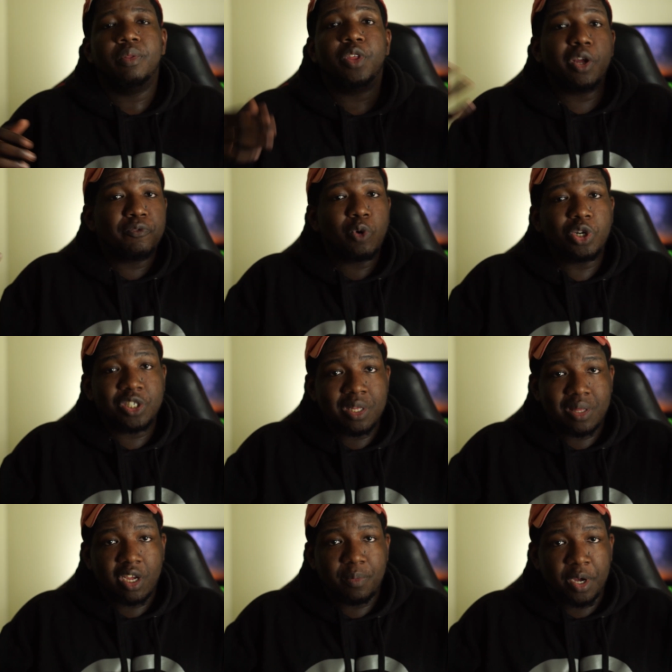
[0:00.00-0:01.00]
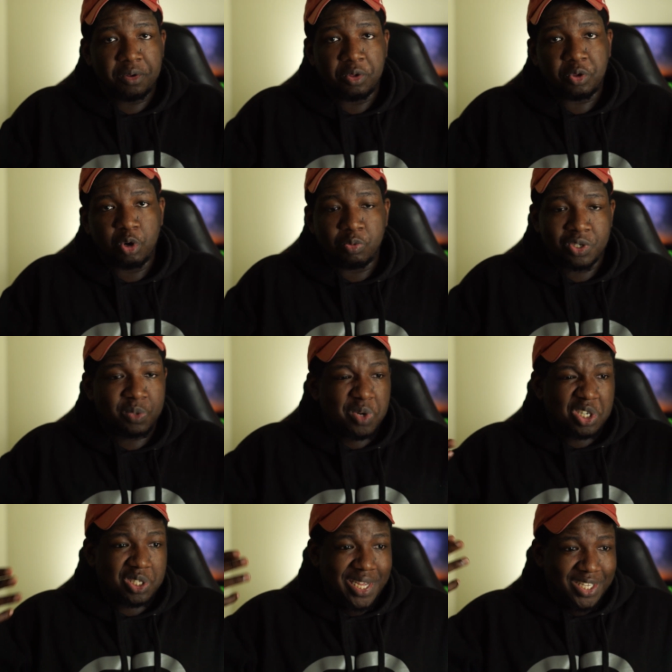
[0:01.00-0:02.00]
The unfortunate thing about youth groups is,
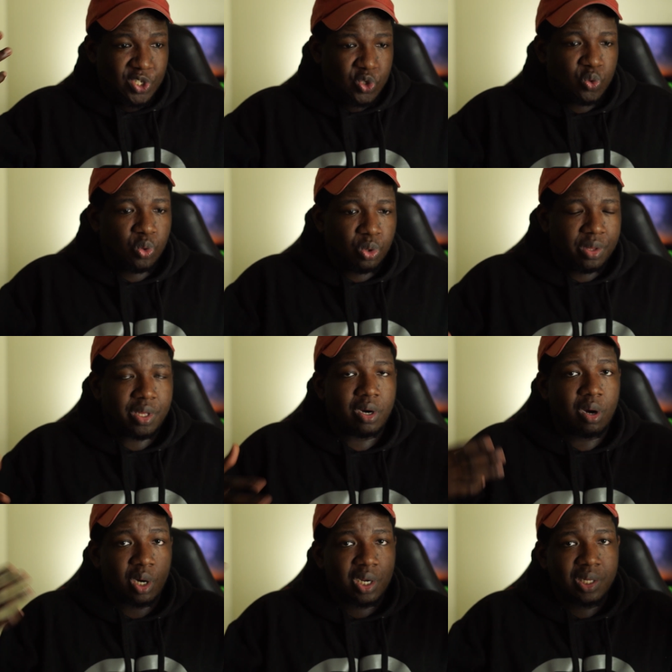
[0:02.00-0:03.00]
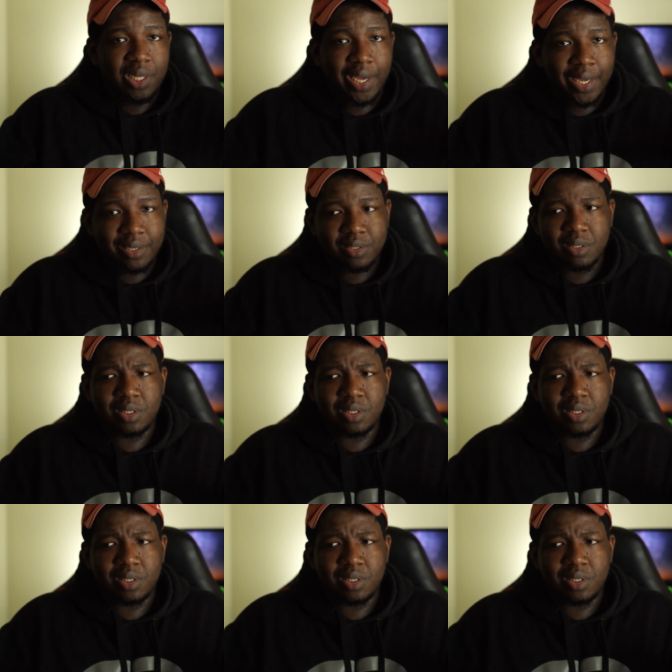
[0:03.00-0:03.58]
much like school, there are cliques.